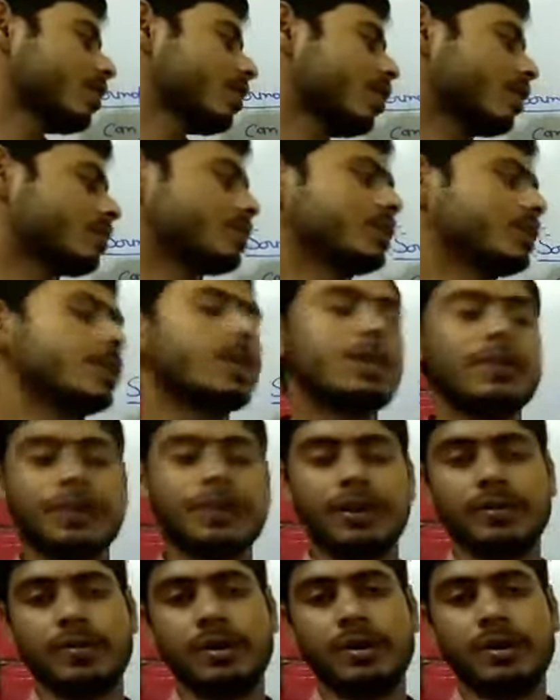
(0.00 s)
of the
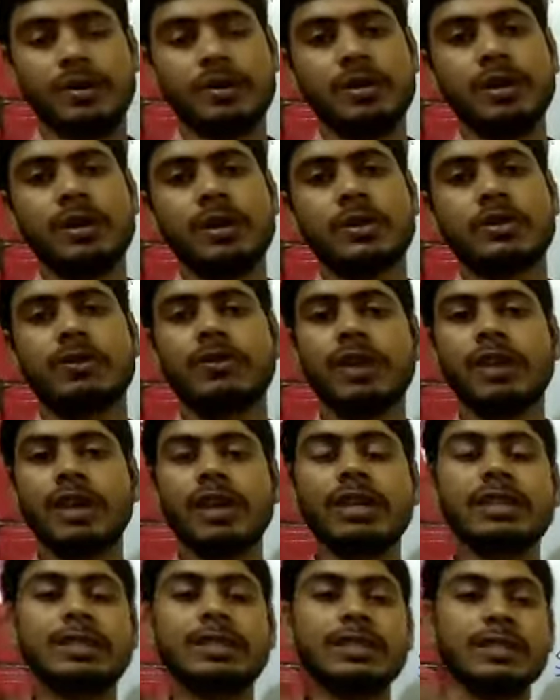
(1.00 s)
tuning fork. So we
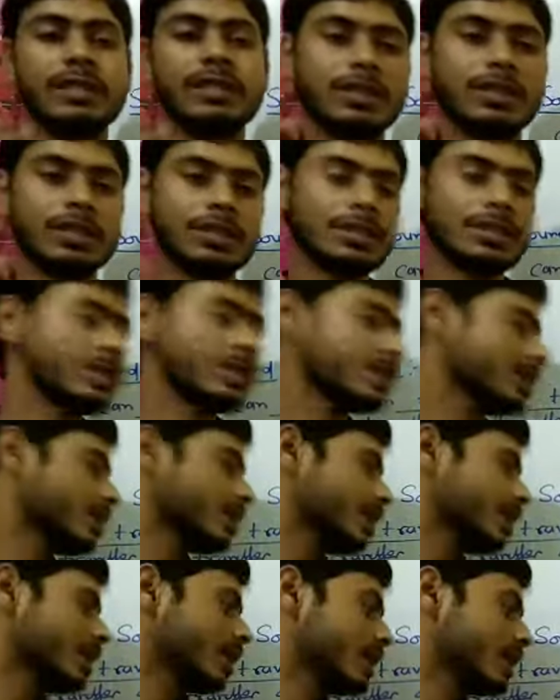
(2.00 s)
can
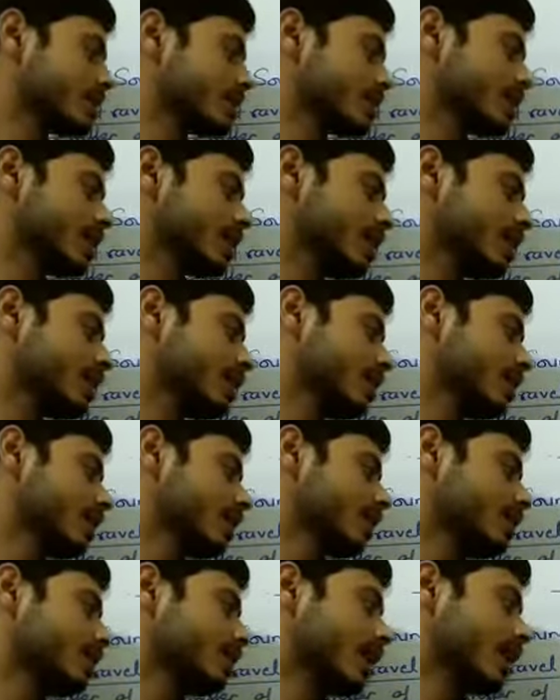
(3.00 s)
see easily
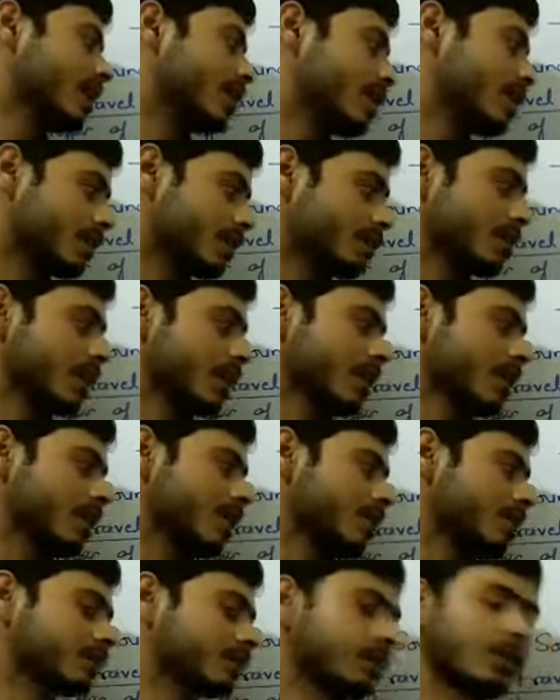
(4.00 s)
the
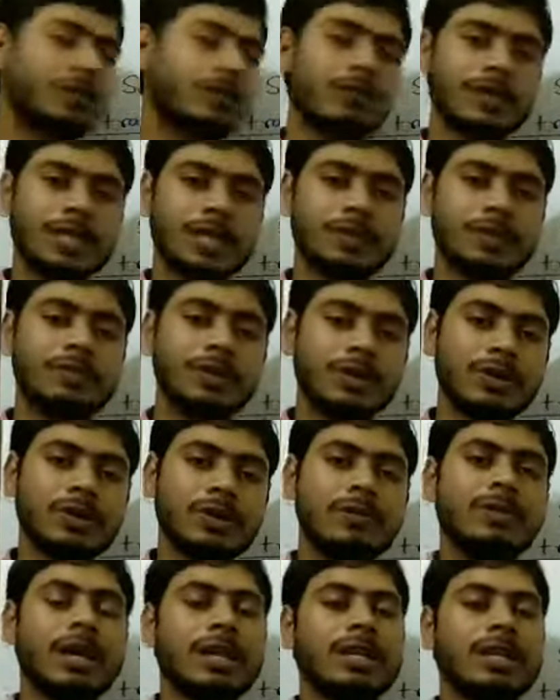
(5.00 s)
ripple which is
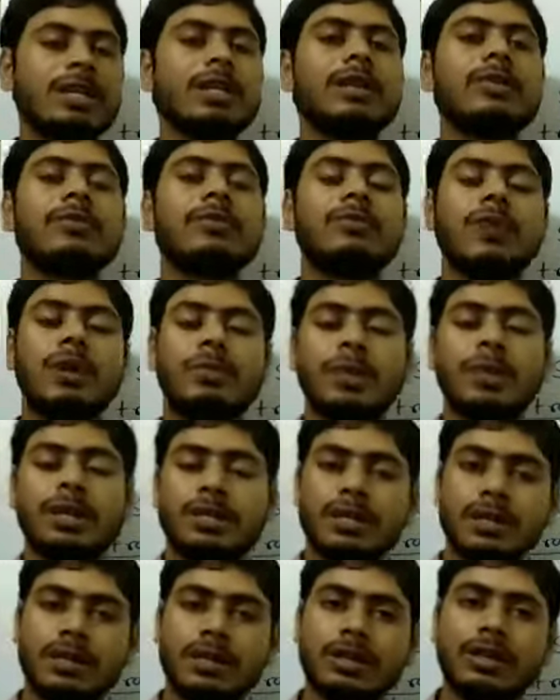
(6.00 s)
produced by the
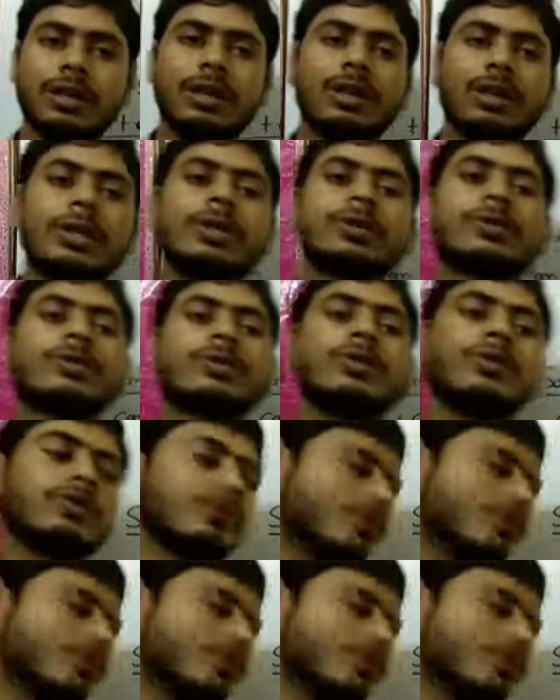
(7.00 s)
vibration. So